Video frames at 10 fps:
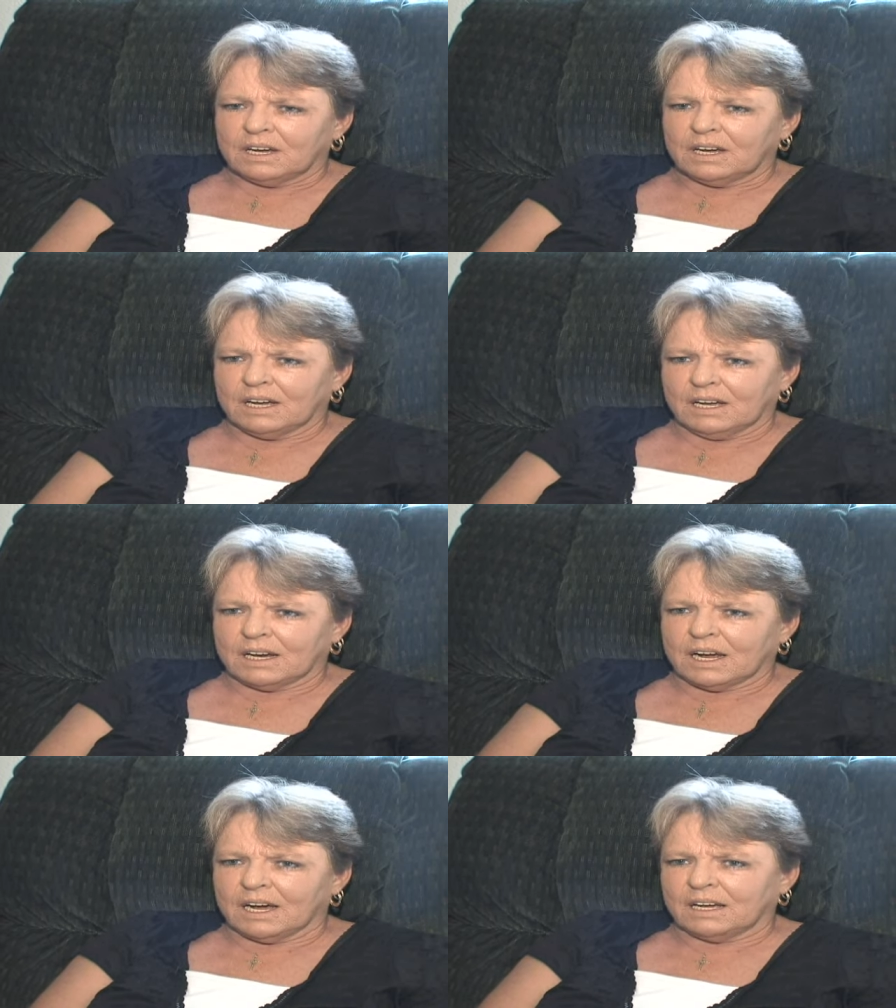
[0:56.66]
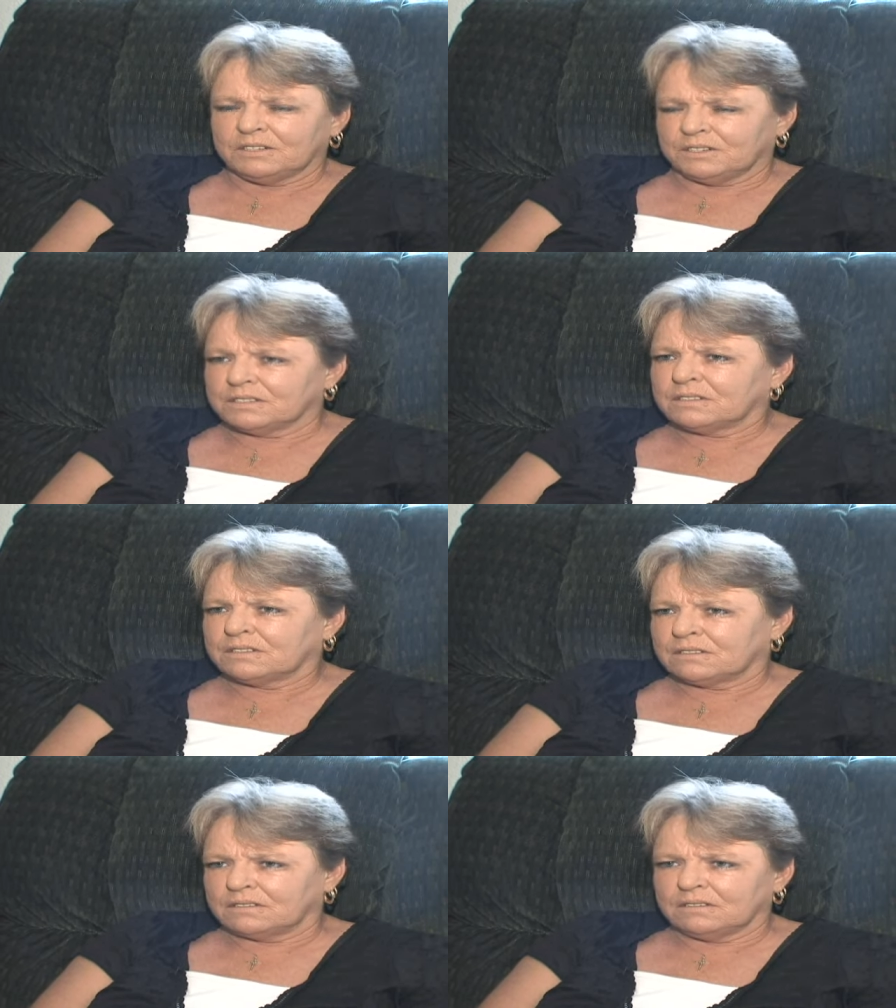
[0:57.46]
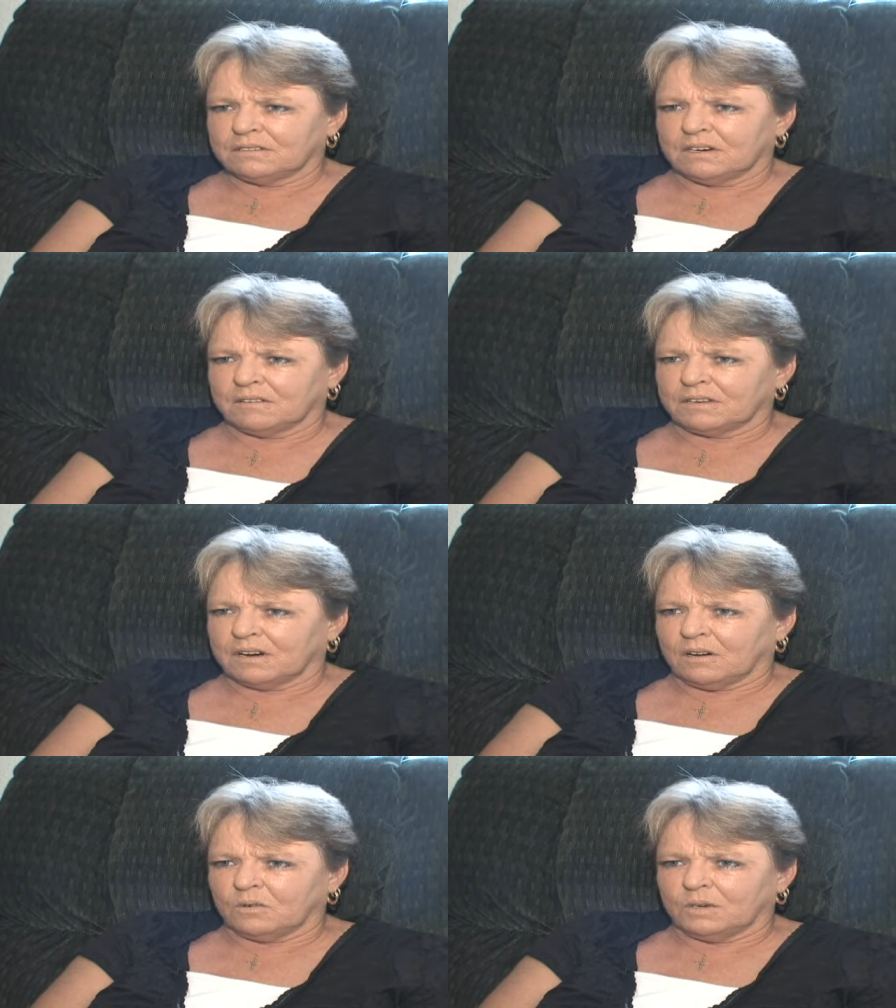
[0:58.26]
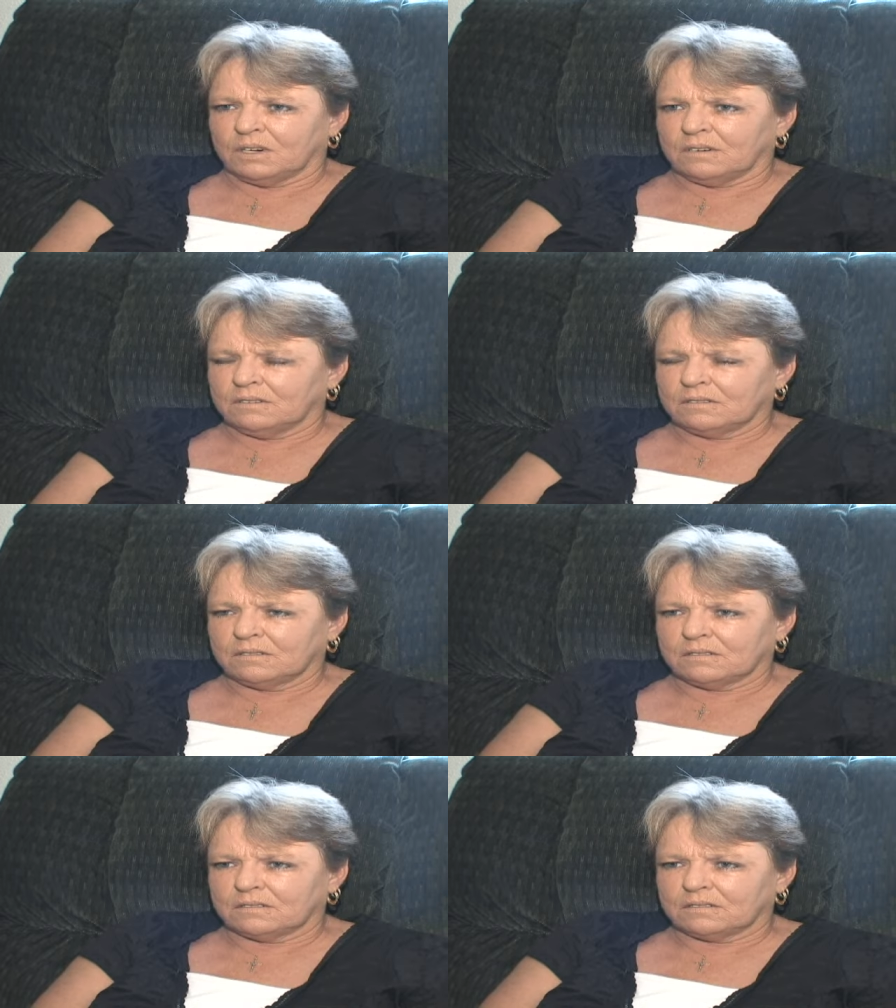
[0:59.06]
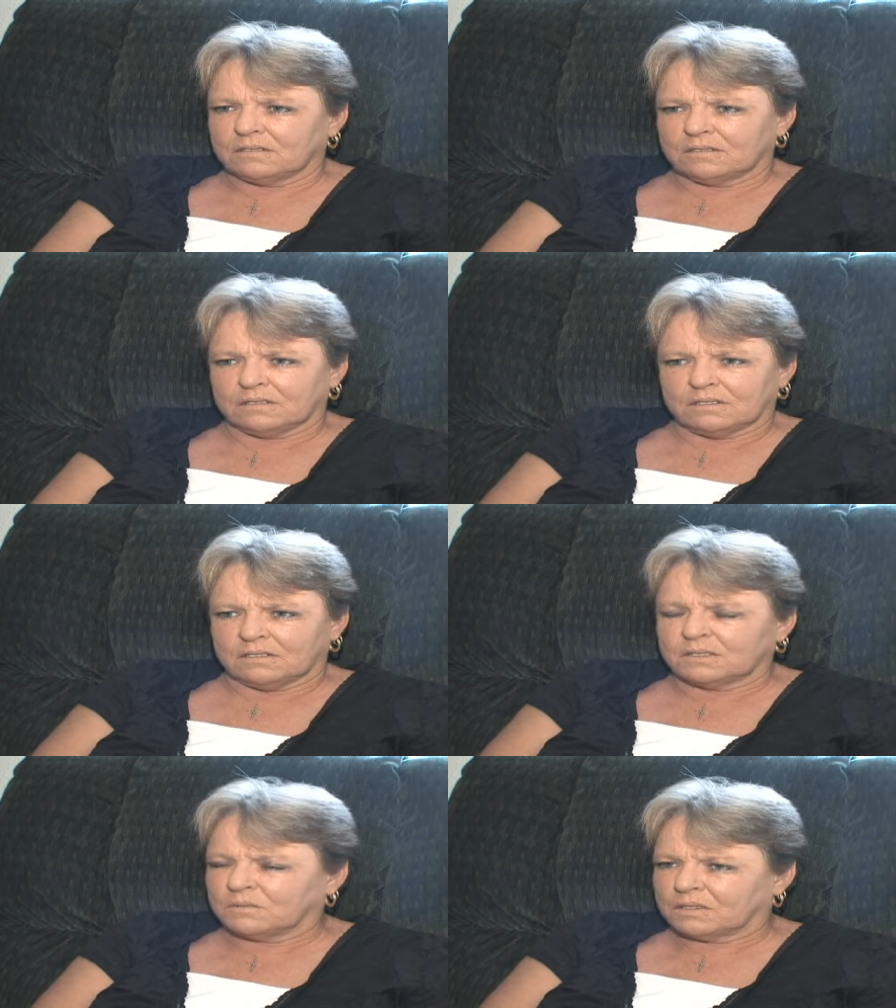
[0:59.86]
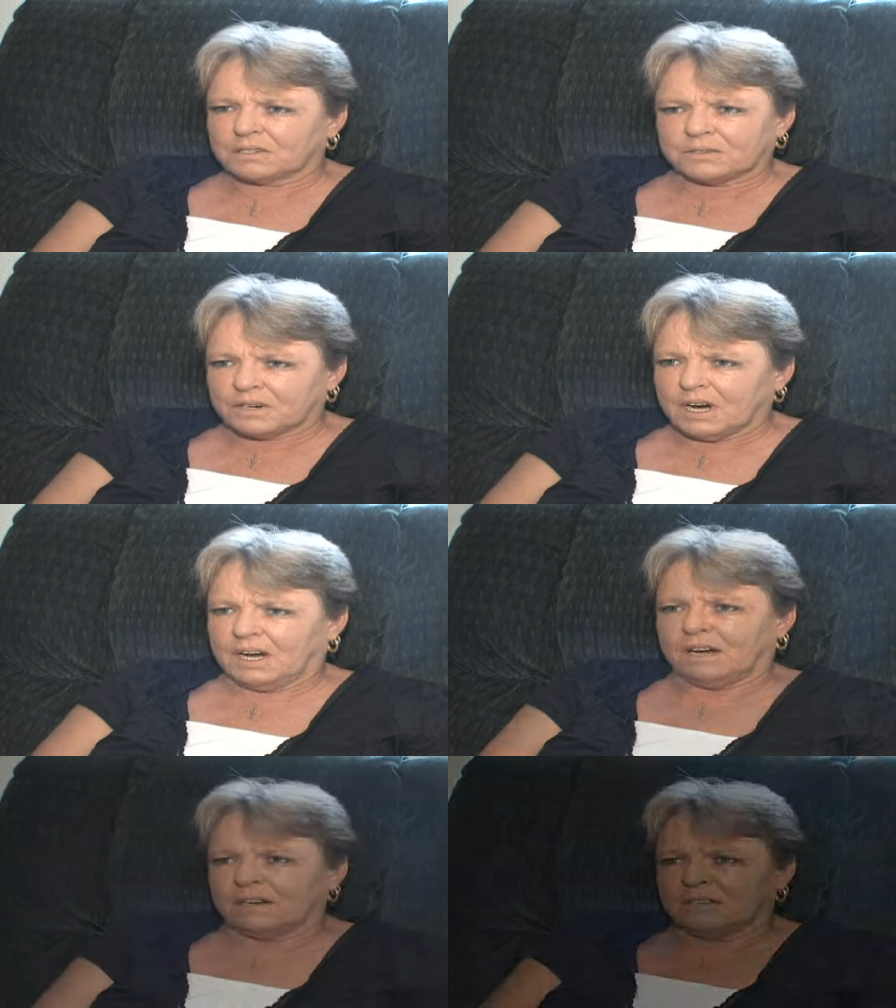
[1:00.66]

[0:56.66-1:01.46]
and I just, you know, thought, well, it's worth a try.